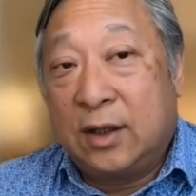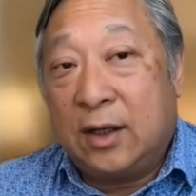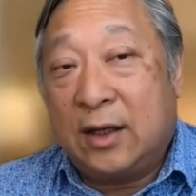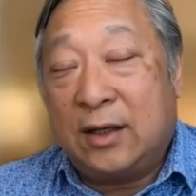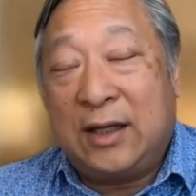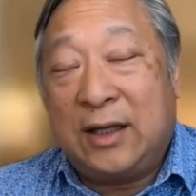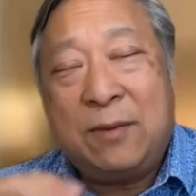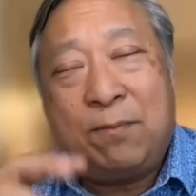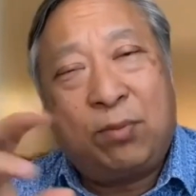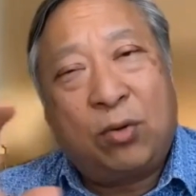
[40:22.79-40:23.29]

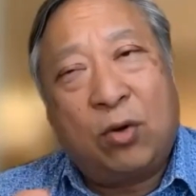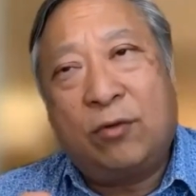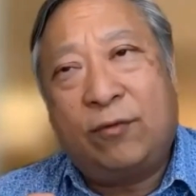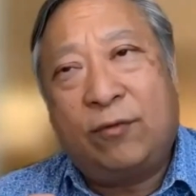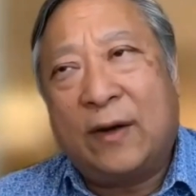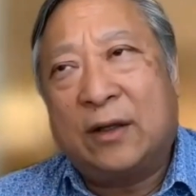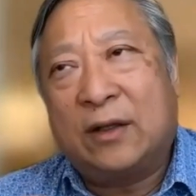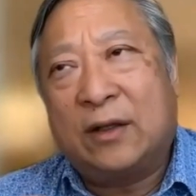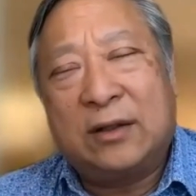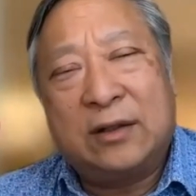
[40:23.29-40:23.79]
And he
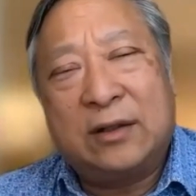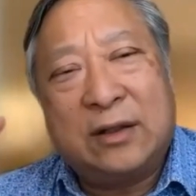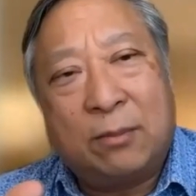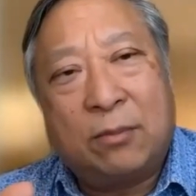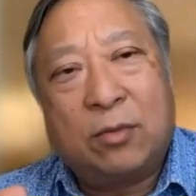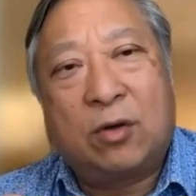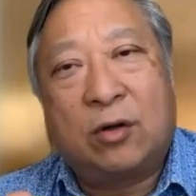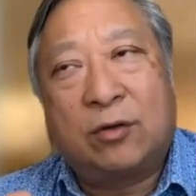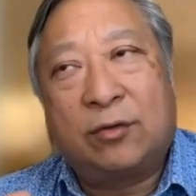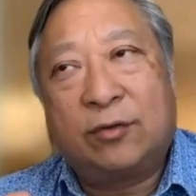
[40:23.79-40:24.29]
profiled a
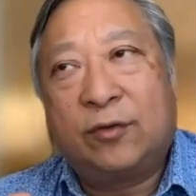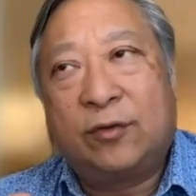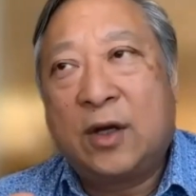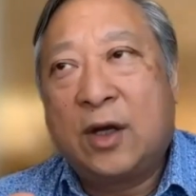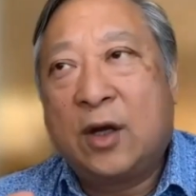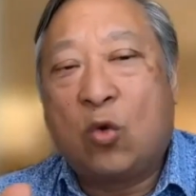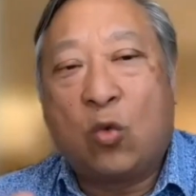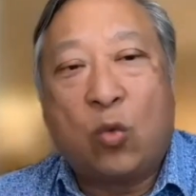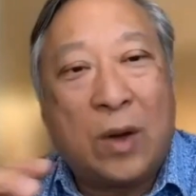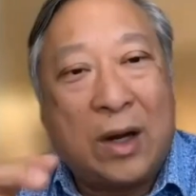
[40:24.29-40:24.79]
number of
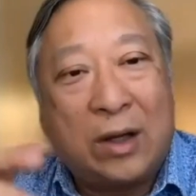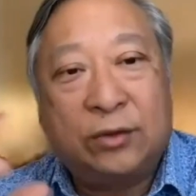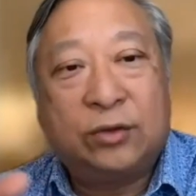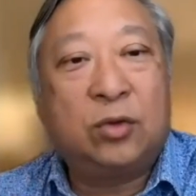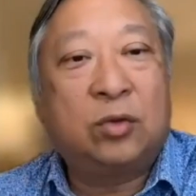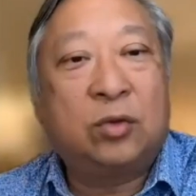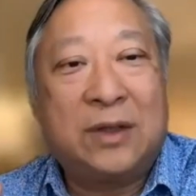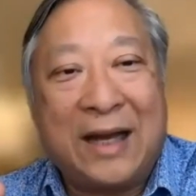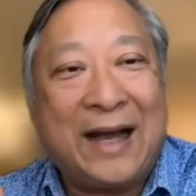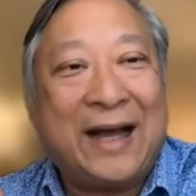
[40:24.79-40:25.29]

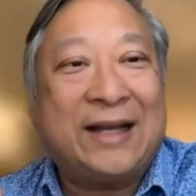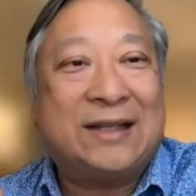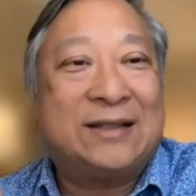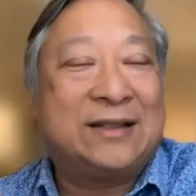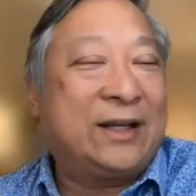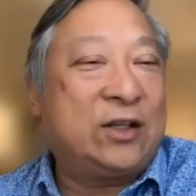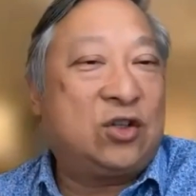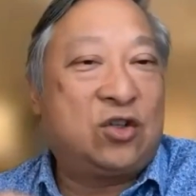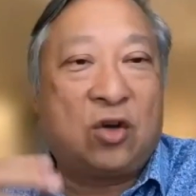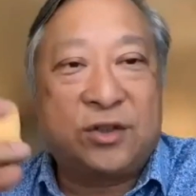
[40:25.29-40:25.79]
well-known guys
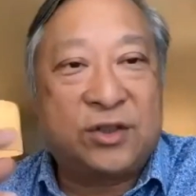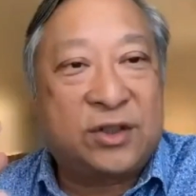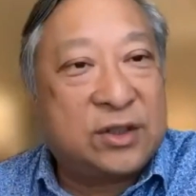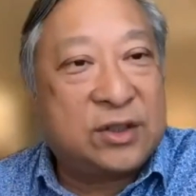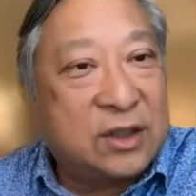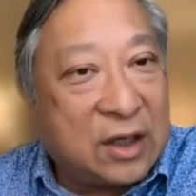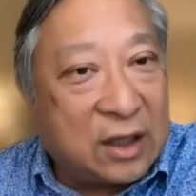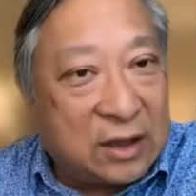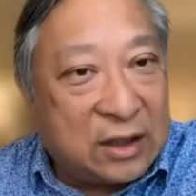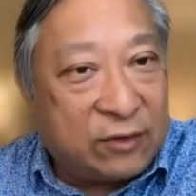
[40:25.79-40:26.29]
like John
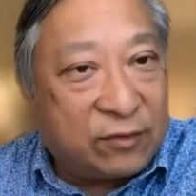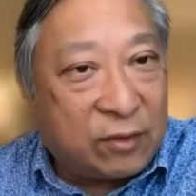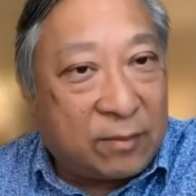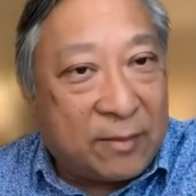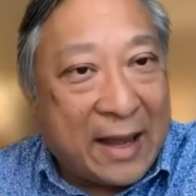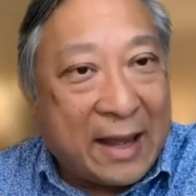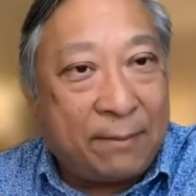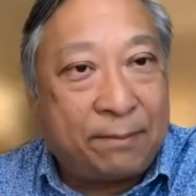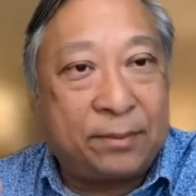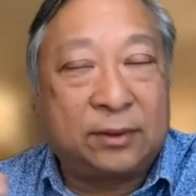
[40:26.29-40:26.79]
Scully from
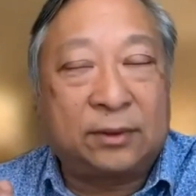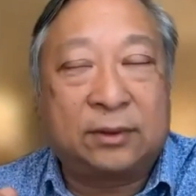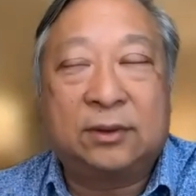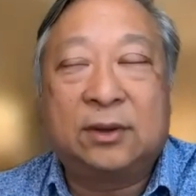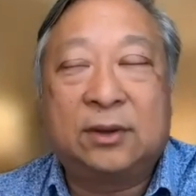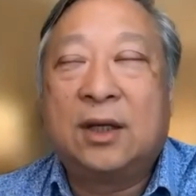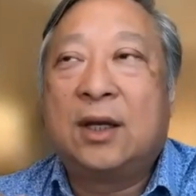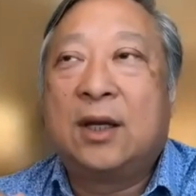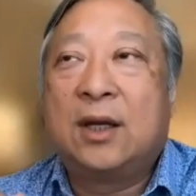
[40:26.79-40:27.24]
Apple.